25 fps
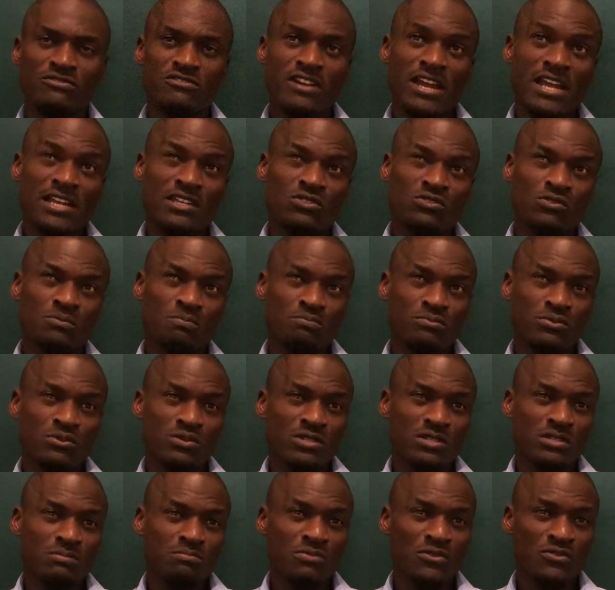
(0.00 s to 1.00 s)
tried to
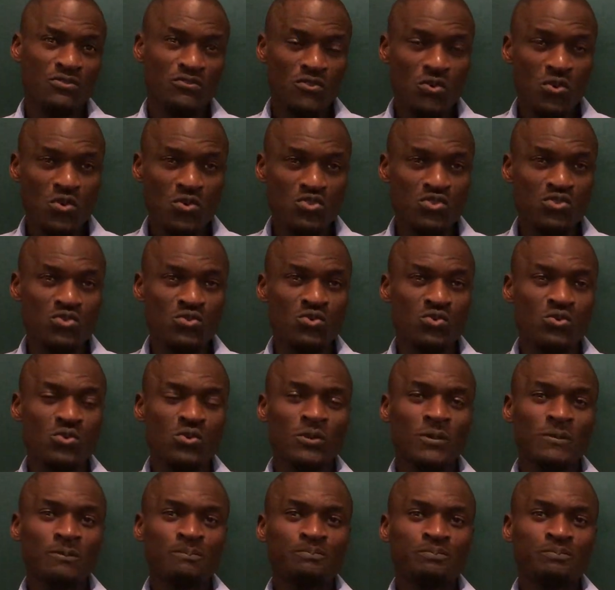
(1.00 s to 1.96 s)
put before you,